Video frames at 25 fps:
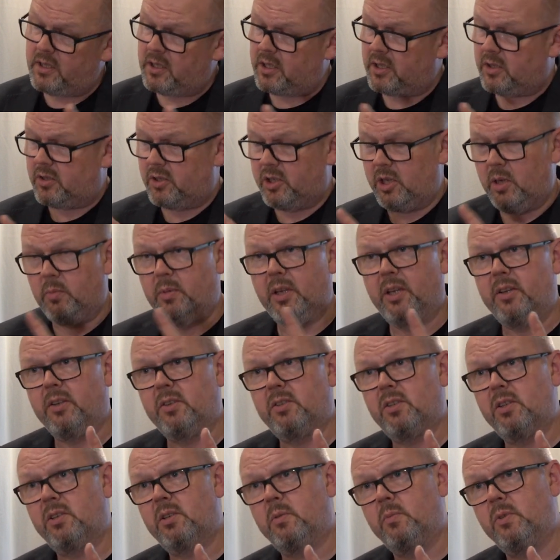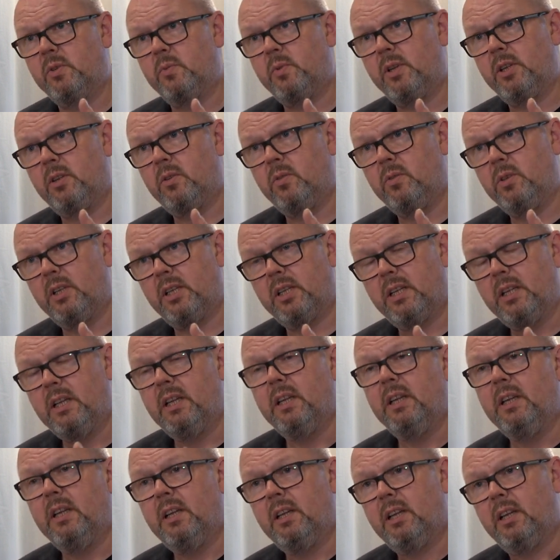the tube loading system as we call it,
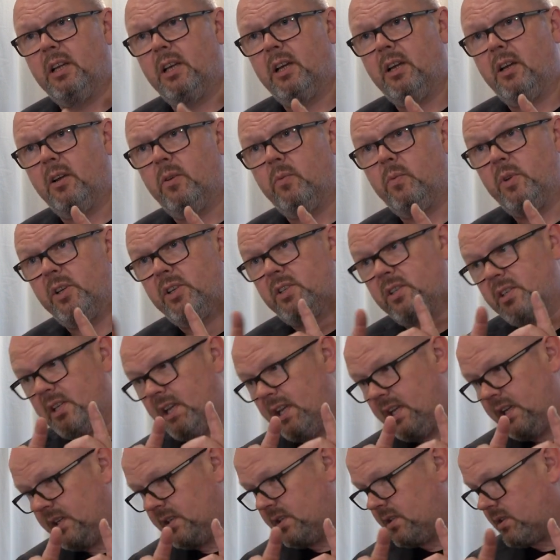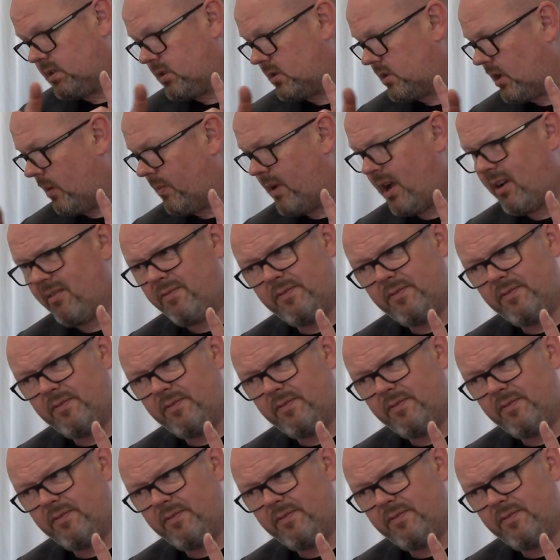which takes about